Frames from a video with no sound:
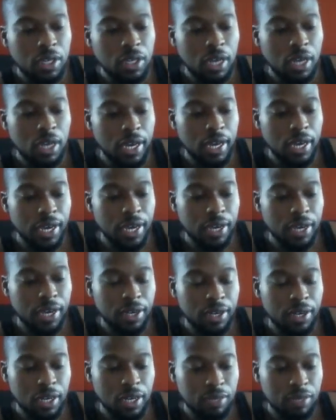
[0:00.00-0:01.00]
I had
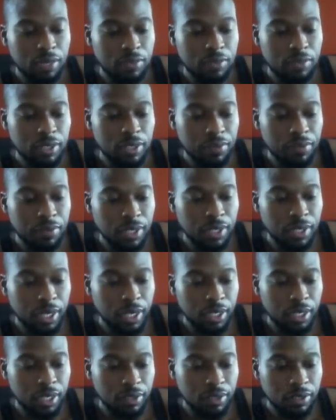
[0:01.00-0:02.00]
uh,
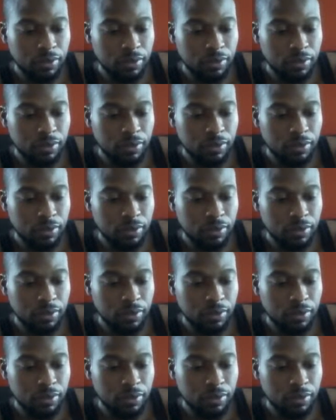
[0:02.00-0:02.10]
seventy-eight